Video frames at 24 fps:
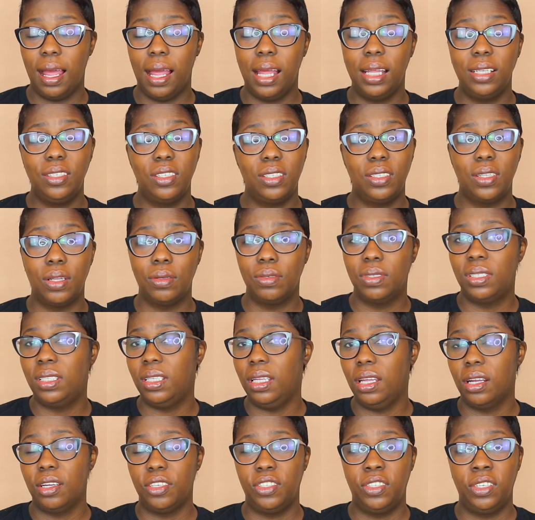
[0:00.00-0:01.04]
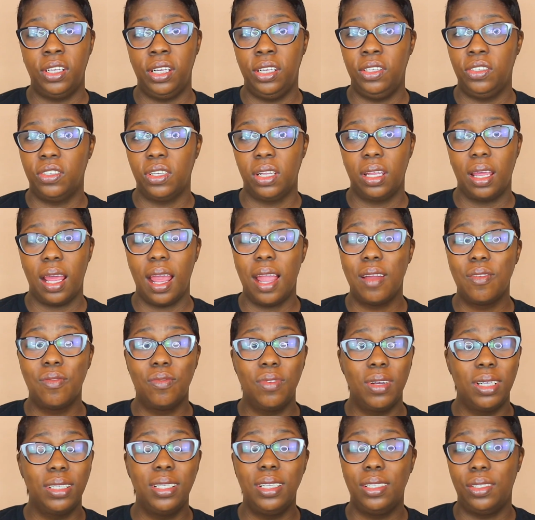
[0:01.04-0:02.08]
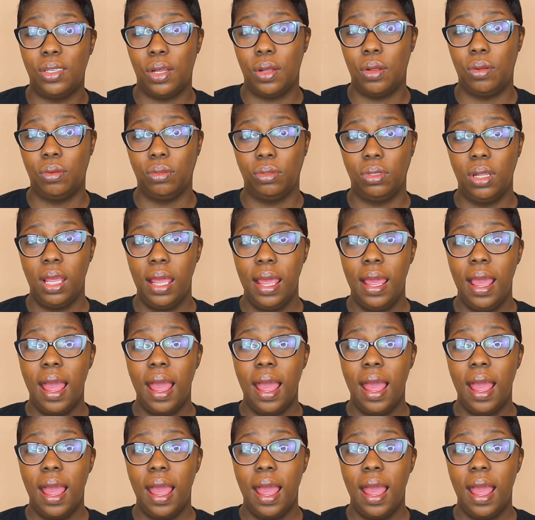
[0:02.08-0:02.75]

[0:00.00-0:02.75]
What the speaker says: I just don't see her changing. I really don't.